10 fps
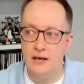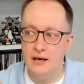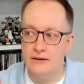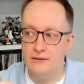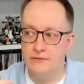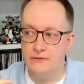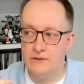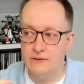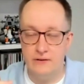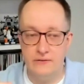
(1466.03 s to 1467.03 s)
and
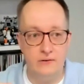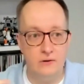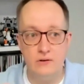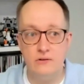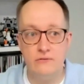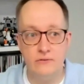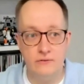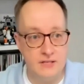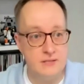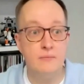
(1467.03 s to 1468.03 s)
there's a lot of
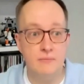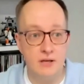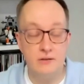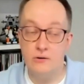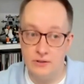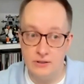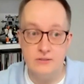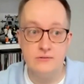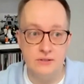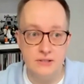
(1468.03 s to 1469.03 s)
investment money going
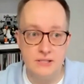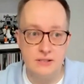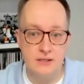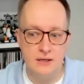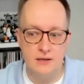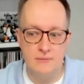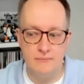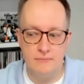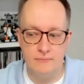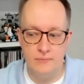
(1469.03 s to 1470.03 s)
into it
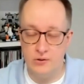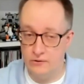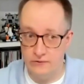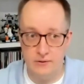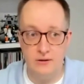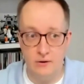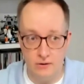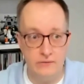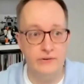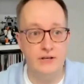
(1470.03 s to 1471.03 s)
because
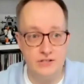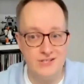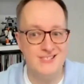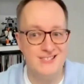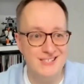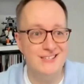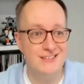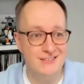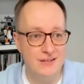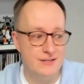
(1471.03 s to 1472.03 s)
organizations see
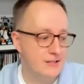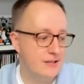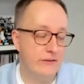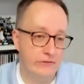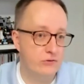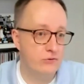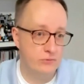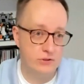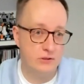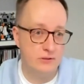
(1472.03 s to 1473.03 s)
this as
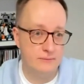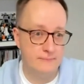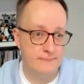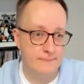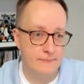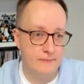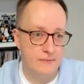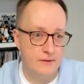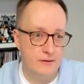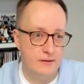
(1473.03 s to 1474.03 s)
crucial.
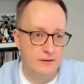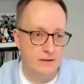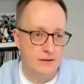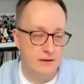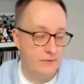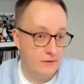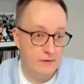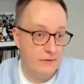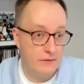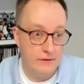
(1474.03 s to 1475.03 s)
And
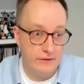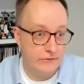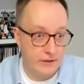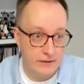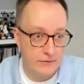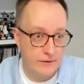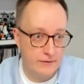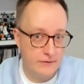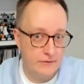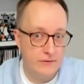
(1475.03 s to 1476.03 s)
then the exciting thing
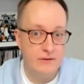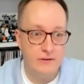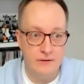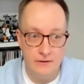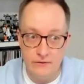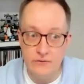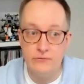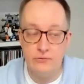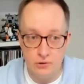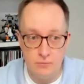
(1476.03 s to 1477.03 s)
is it is
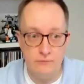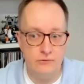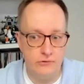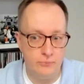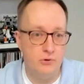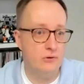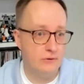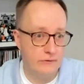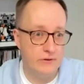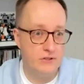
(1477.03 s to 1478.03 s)
affordable for smaller
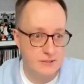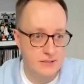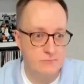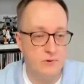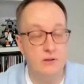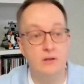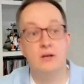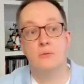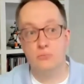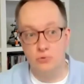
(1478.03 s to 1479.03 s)
organizations as well,
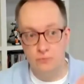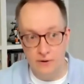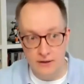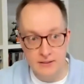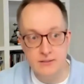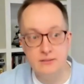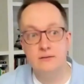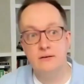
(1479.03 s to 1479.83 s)
provided